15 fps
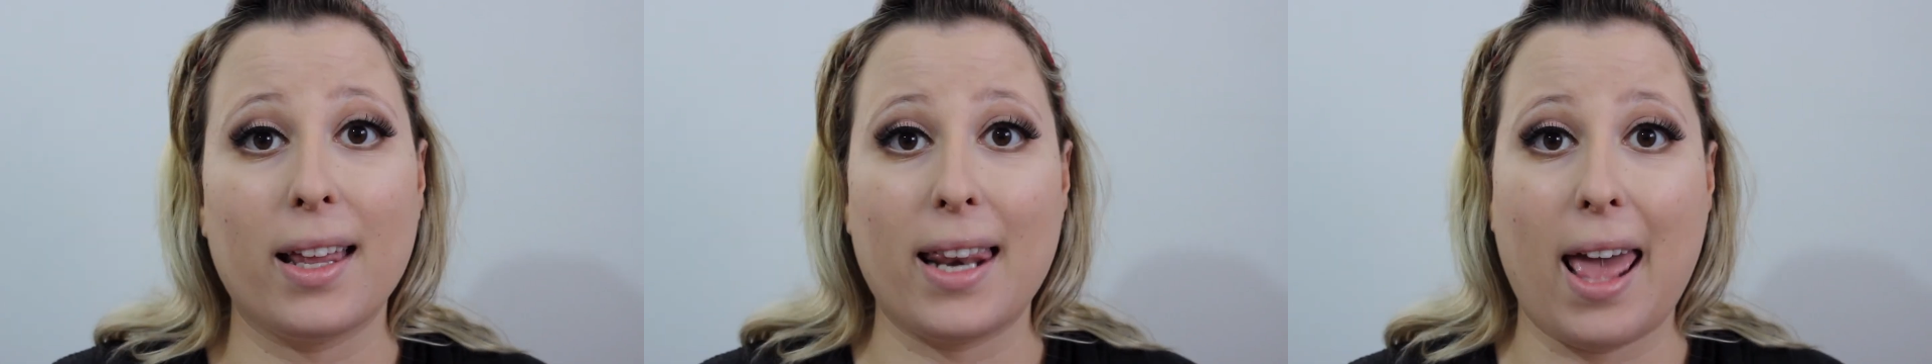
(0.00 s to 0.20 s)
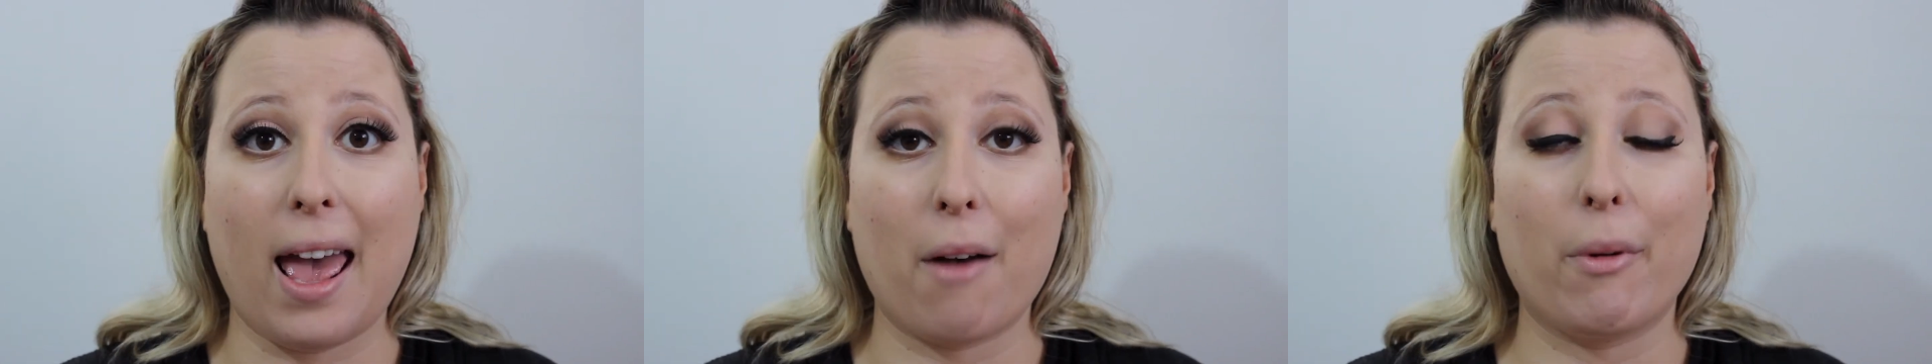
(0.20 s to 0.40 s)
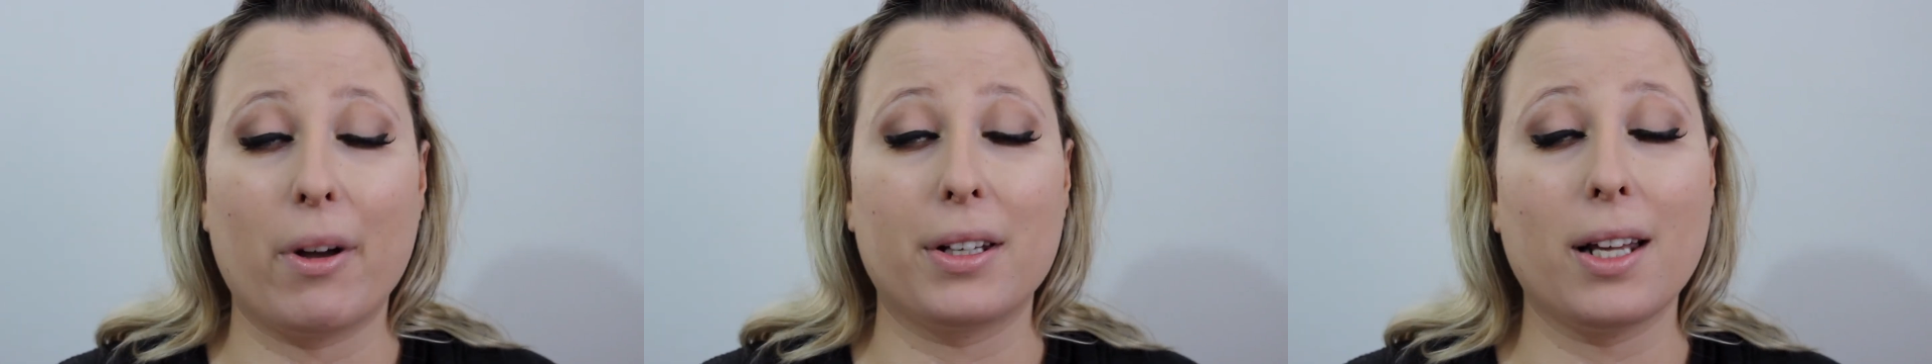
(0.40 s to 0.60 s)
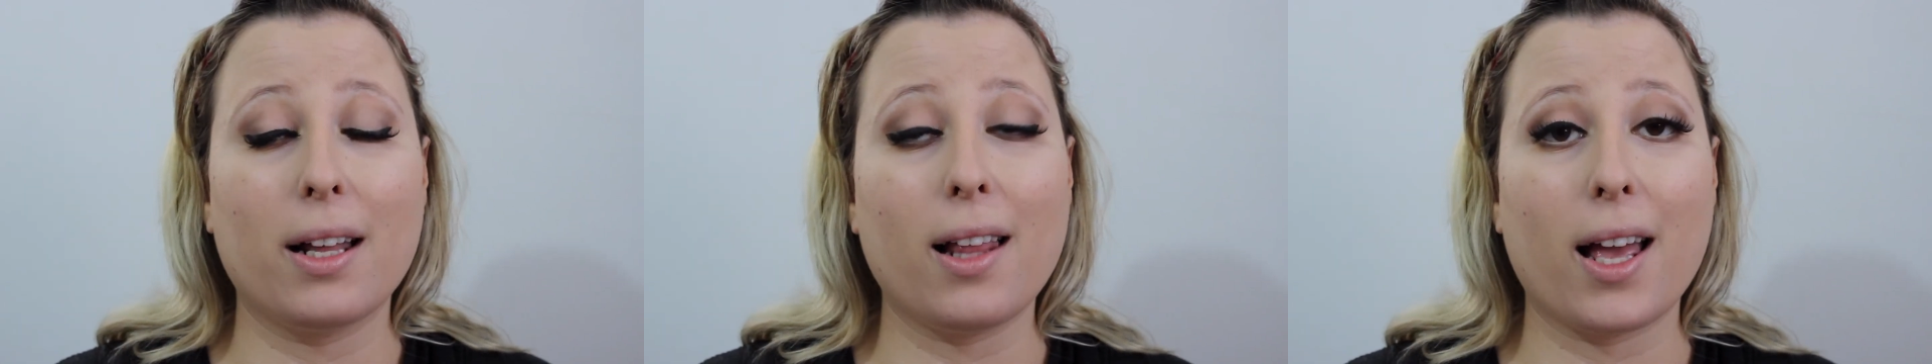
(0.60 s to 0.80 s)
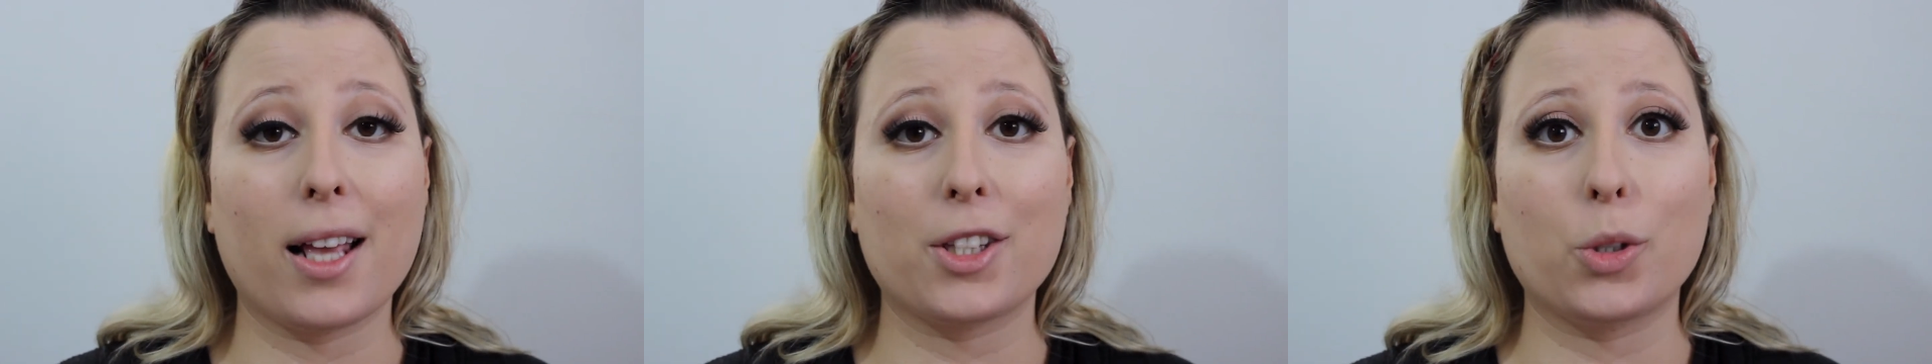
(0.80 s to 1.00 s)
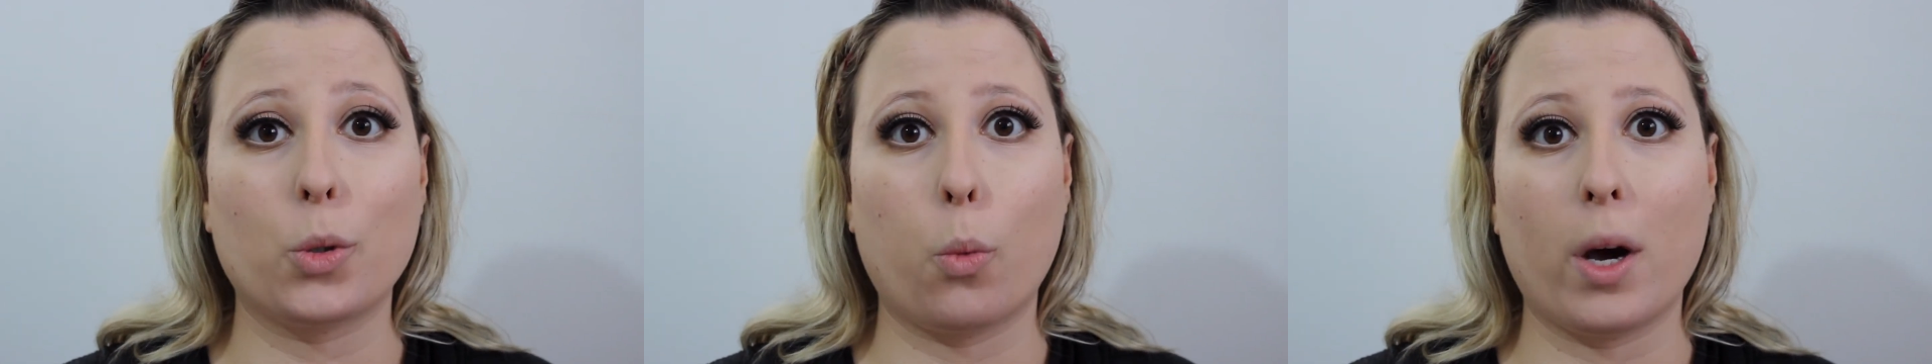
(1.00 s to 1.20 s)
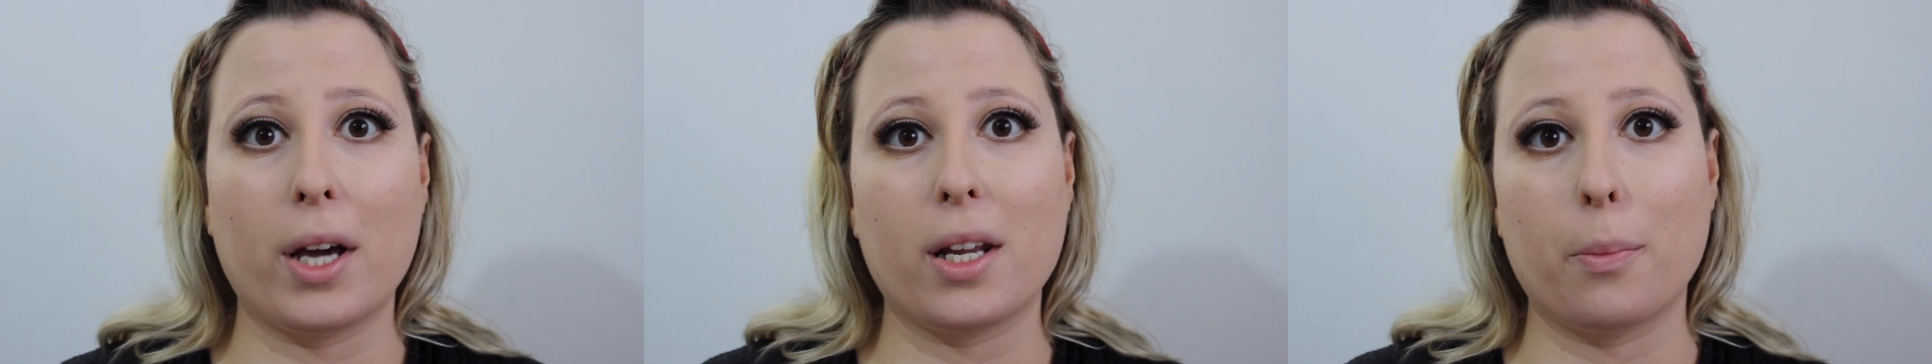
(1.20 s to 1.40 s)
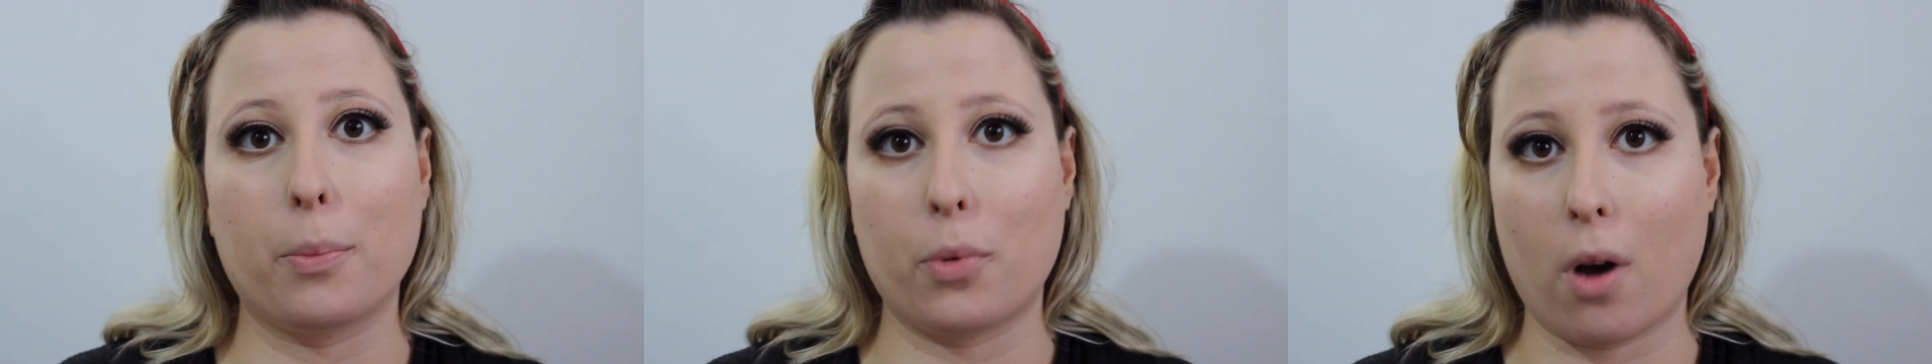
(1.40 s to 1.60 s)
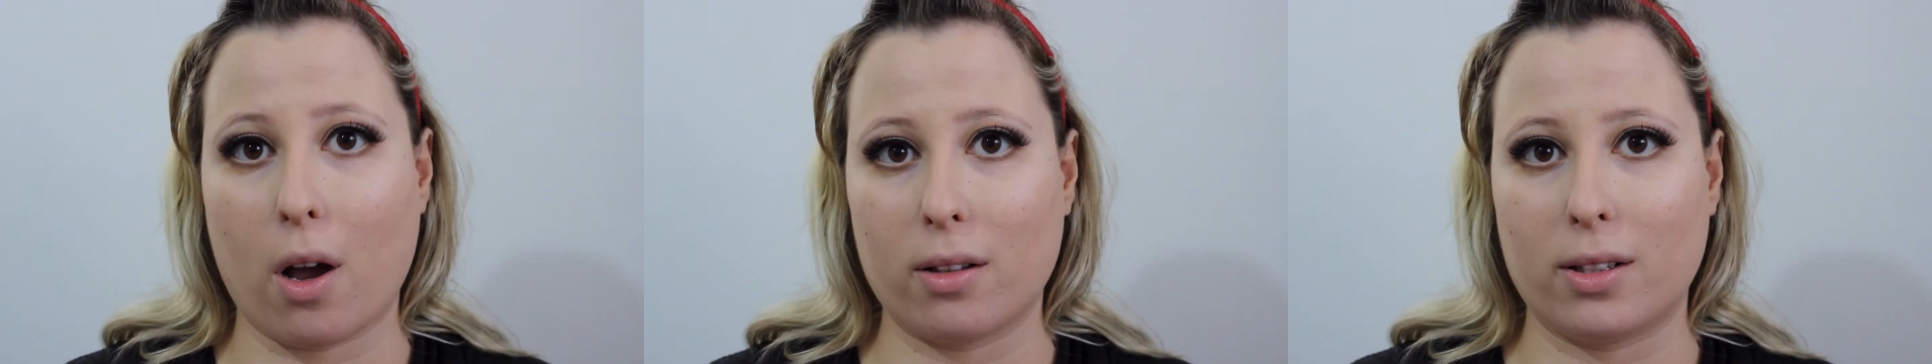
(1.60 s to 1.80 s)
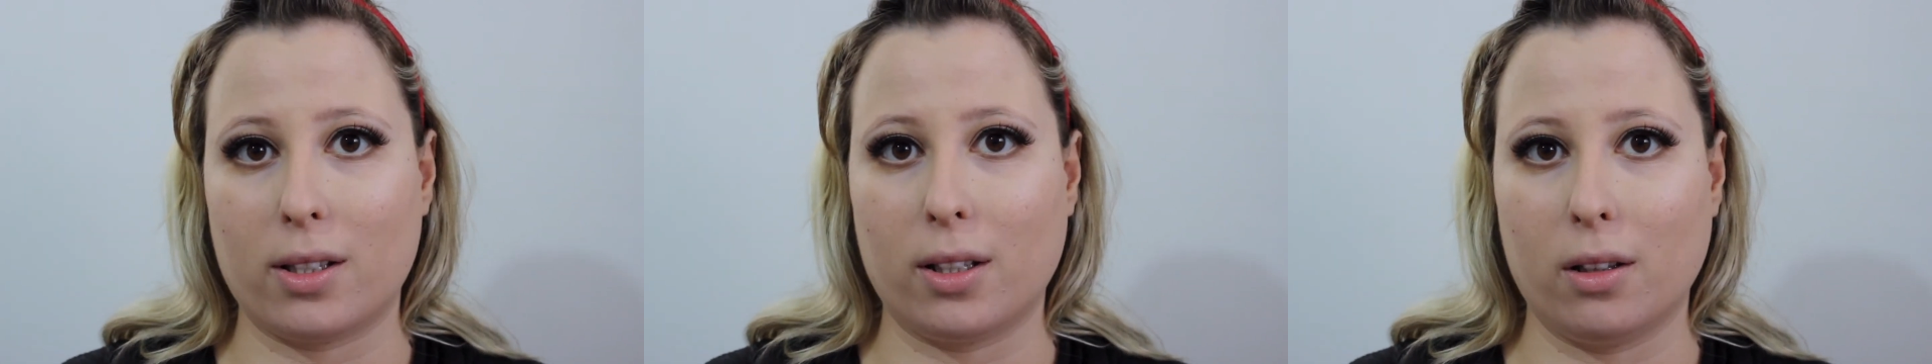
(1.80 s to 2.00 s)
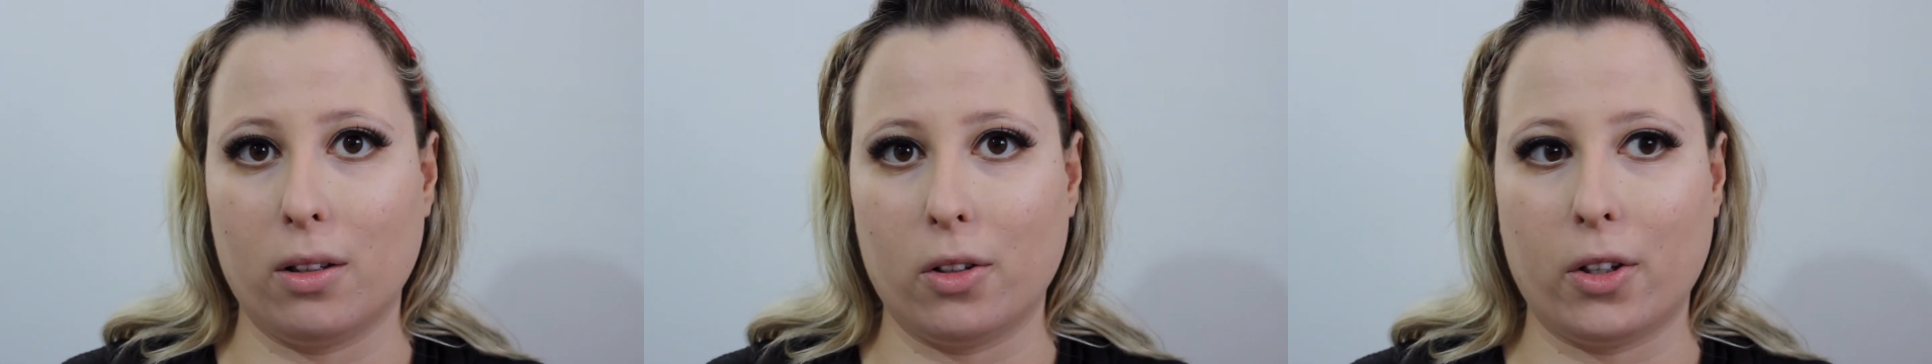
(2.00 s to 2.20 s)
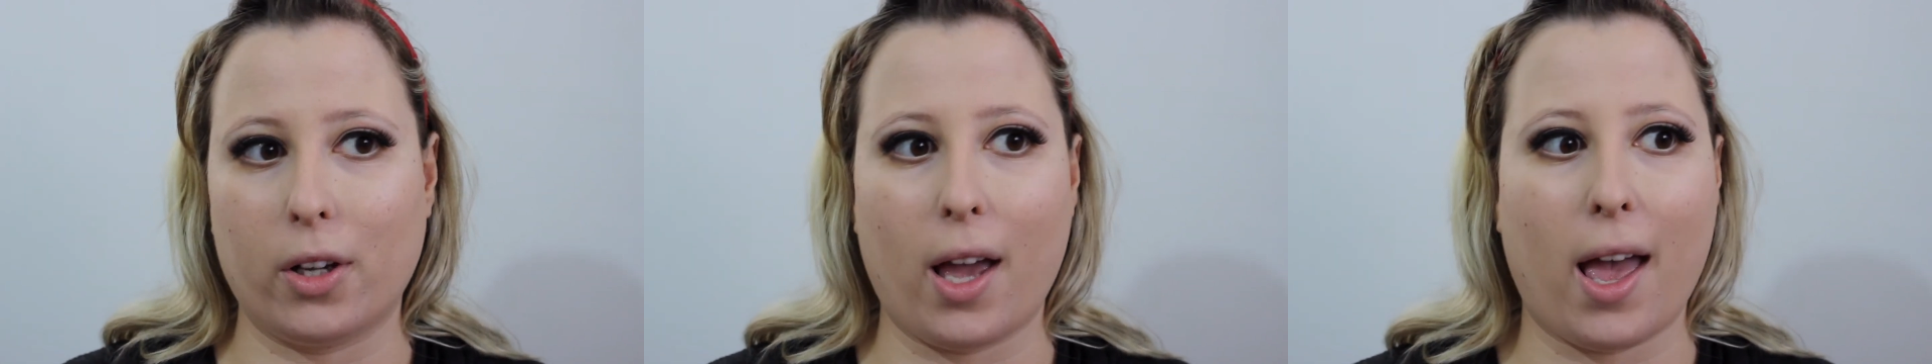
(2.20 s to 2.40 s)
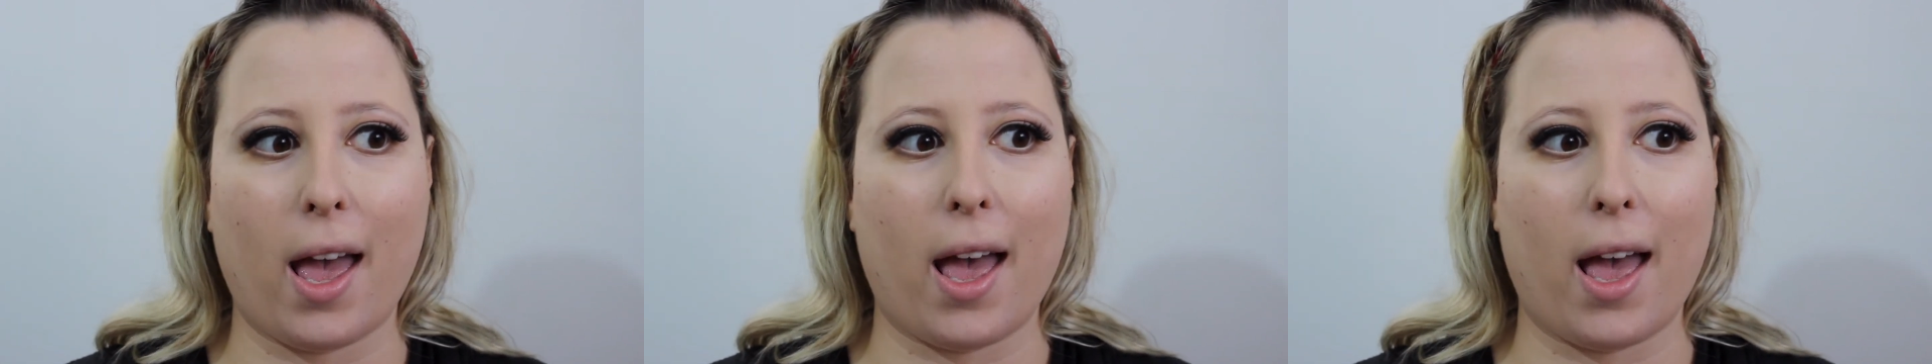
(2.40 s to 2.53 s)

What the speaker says: Now, Adele has quite a bronzy look,